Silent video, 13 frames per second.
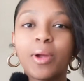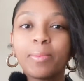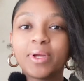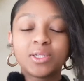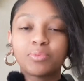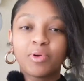
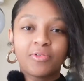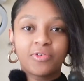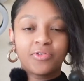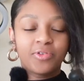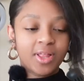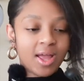fabric is
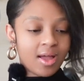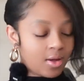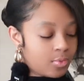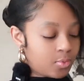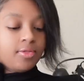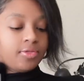perfect for
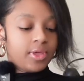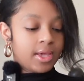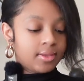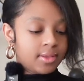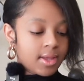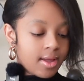that. I
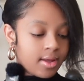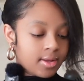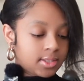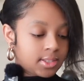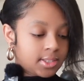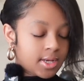think
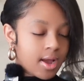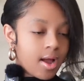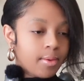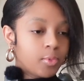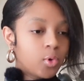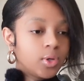that
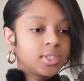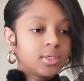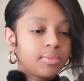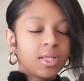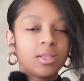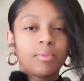I'm going
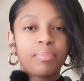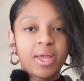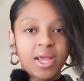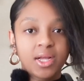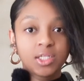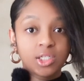to make the
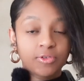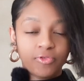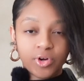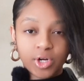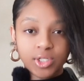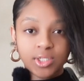pants
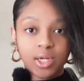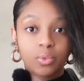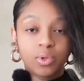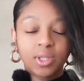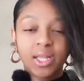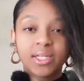first. I
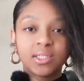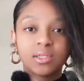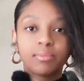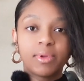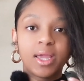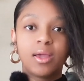would like
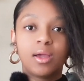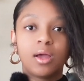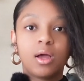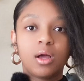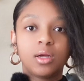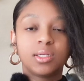to
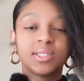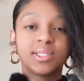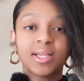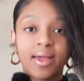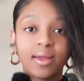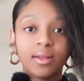make a
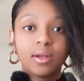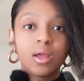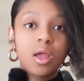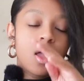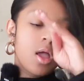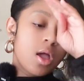set,
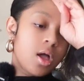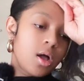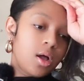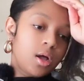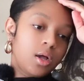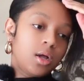
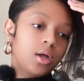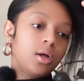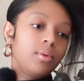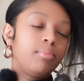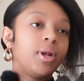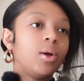
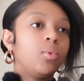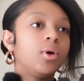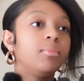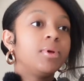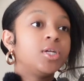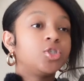but I
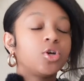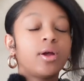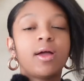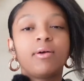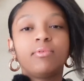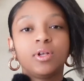want to make sure
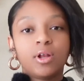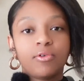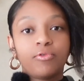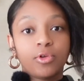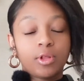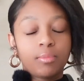I have
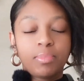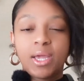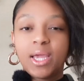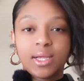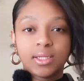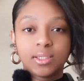enough for the
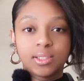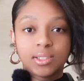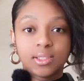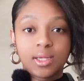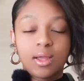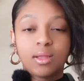
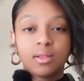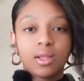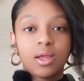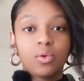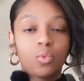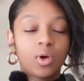pants,
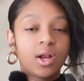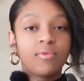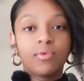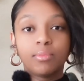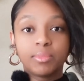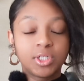and then
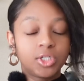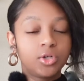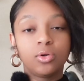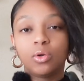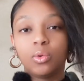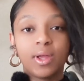whatever
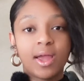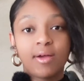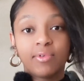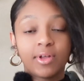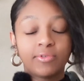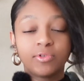material we
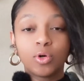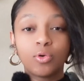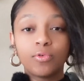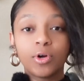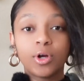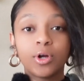have left
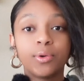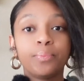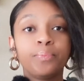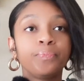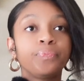over,